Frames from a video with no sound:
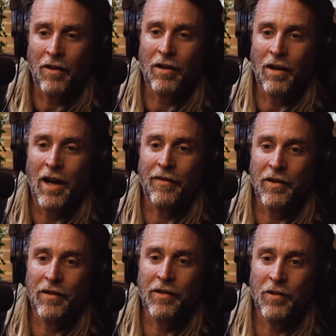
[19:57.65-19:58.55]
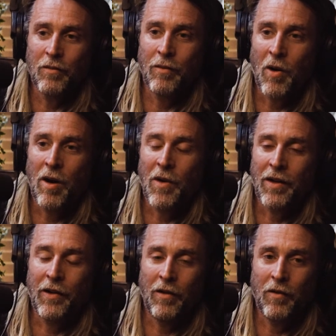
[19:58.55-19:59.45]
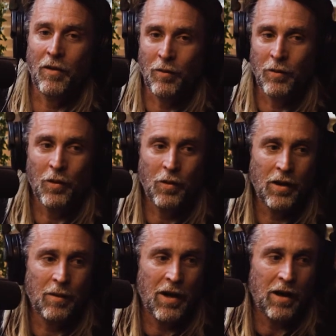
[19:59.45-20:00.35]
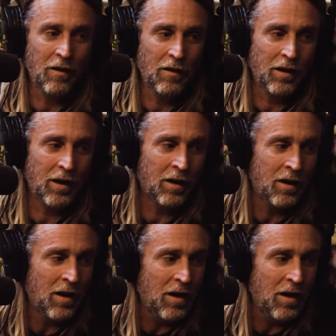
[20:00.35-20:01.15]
like I have to still remind myself, like we were talking about earlier,